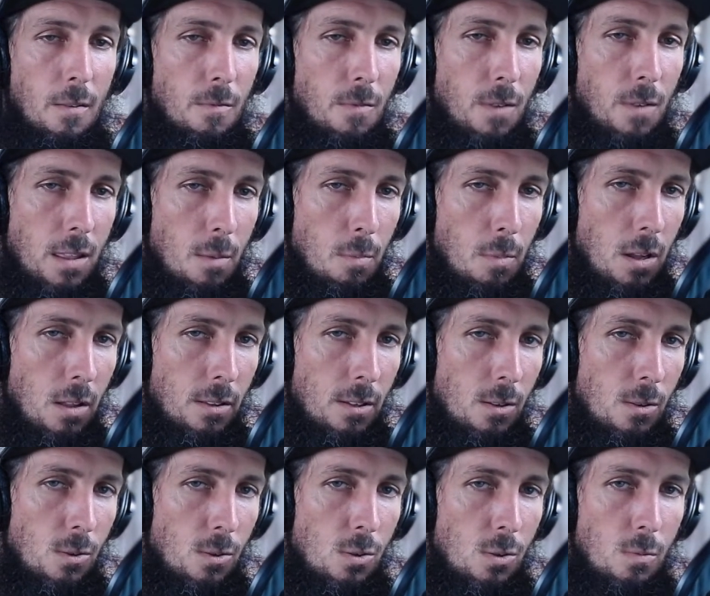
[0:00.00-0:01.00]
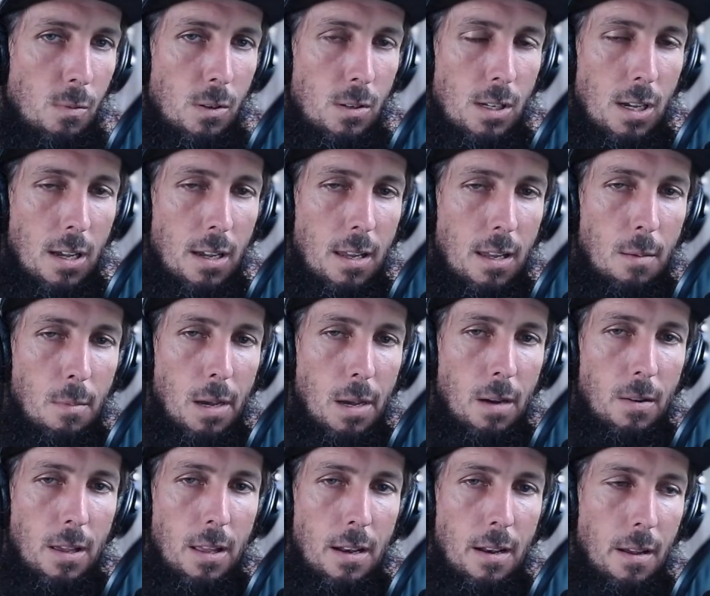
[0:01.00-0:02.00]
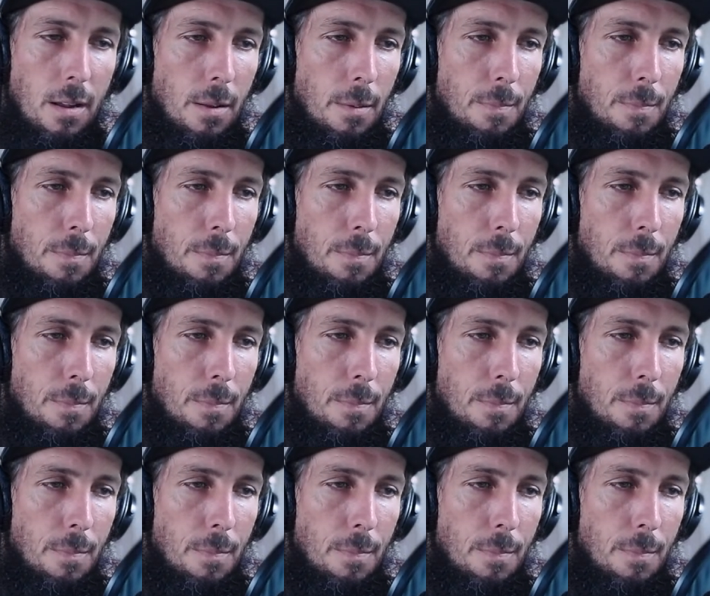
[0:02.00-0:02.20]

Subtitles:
Find the maltose. We were talking about it,